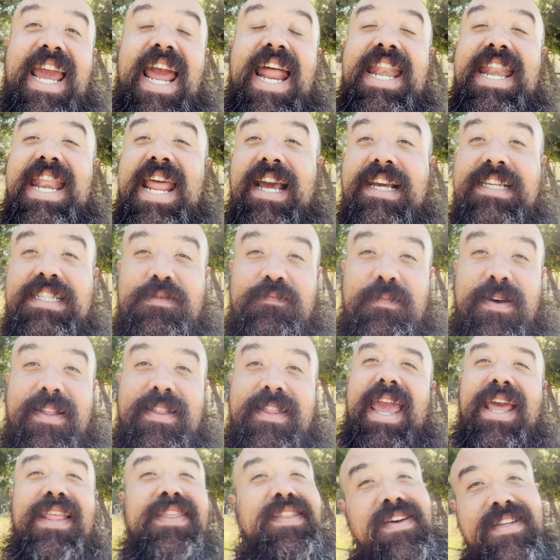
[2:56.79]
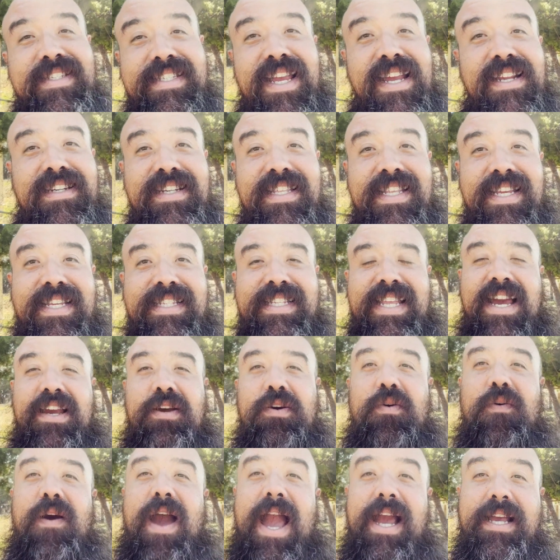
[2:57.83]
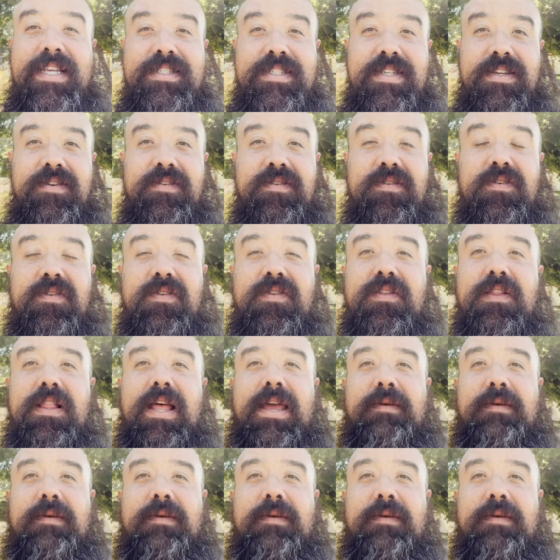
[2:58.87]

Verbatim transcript: and next month in Los Angeles at Coaxial,